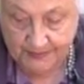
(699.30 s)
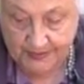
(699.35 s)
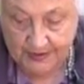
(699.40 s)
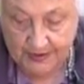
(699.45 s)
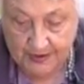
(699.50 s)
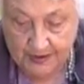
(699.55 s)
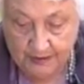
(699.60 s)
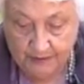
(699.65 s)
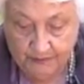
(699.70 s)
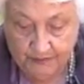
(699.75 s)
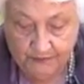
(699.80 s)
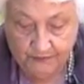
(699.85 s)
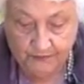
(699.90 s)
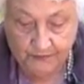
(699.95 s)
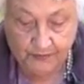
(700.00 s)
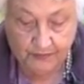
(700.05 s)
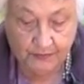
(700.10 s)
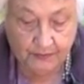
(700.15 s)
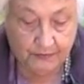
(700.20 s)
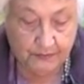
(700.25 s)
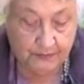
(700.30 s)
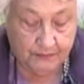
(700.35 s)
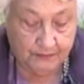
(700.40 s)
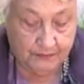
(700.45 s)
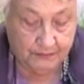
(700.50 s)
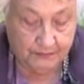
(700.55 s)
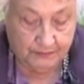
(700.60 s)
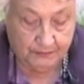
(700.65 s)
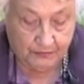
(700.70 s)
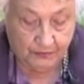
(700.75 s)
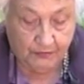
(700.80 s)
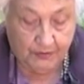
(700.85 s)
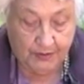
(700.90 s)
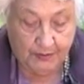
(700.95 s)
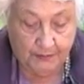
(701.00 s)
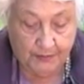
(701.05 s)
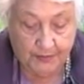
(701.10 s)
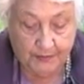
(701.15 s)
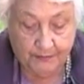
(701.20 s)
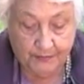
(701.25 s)
However, Grandma
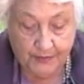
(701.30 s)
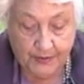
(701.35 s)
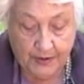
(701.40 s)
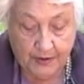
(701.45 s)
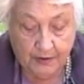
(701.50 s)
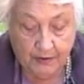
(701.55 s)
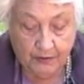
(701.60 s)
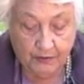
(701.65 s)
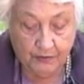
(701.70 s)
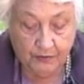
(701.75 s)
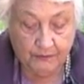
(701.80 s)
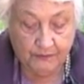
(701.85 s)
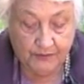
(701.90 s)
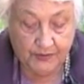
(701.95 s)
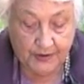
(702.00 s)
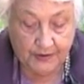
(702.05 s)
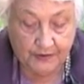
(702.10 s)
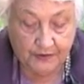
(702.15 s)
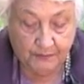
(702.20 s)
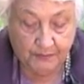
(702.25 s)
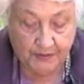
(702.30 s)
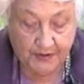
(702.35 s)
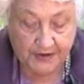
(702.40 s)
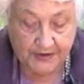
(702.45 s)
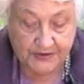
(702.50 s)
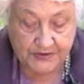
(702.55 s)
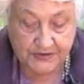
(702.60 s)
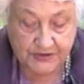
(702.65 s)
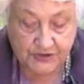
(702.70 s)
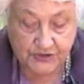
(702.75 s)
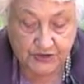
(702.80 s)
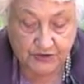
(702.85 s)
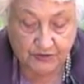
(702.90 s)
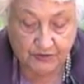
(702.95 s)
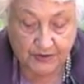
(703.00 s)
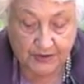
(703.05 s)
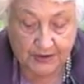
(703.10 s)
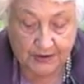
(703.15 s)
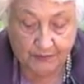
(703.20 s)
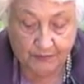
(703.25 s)
heard of another place that she could
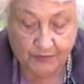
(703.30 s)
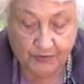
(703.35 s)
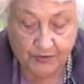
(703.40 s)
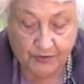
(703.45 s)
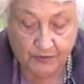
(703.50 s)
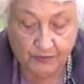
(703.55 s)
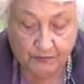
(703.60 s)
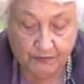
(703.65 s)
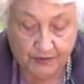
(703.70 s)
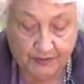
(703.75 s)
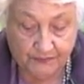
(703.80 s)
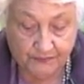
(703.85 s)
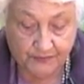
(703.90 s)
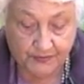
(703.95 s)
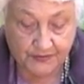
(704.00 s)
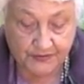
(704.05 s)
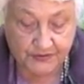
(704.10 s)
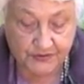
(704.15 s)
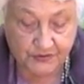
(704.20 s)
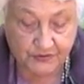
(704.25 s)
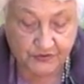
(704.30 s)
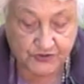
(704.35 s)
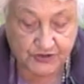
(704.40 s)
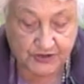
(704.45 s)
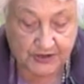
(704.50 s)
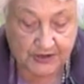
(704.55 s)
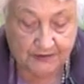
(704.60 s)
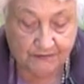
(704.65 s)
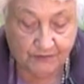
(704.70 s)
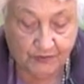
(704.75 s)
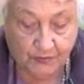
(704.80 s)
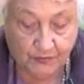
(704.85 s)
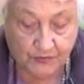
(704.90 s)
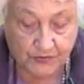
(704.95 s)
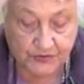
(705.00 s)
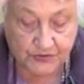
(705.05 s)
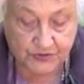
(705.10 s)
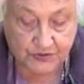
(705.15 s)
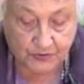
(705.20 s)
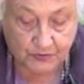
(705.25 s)
get without a reference, so she gave notice
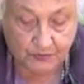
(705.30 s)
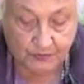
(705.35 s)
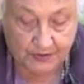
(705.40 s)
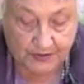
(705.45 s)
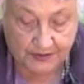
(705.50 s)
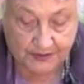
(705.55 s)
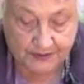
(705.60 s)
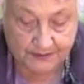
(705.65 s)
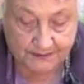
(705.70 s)
to quit.